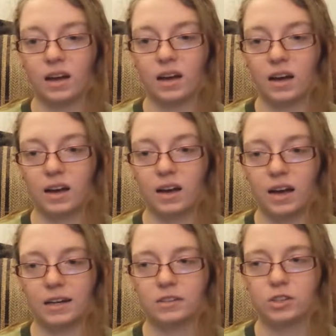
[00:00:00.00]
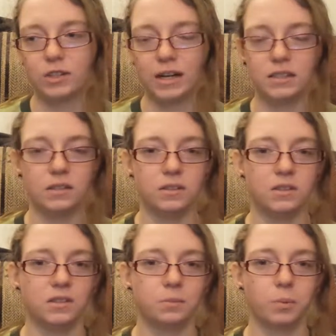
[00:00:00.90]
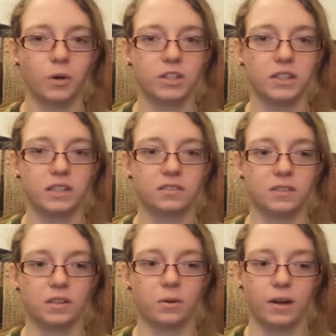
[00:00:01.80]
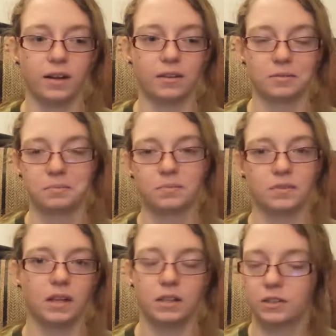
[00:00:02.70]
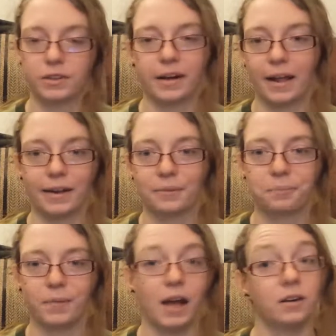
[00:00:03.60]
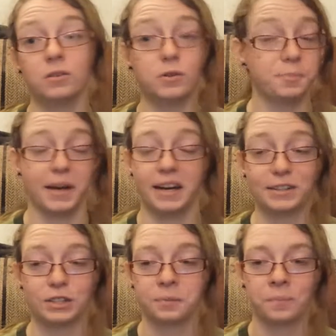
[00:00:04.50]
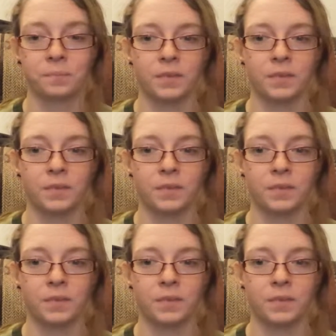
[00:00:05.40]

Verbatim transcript: Uh, I tried to learn some Portuguese for a little while. I'm not too good at it. I don't know Spanish.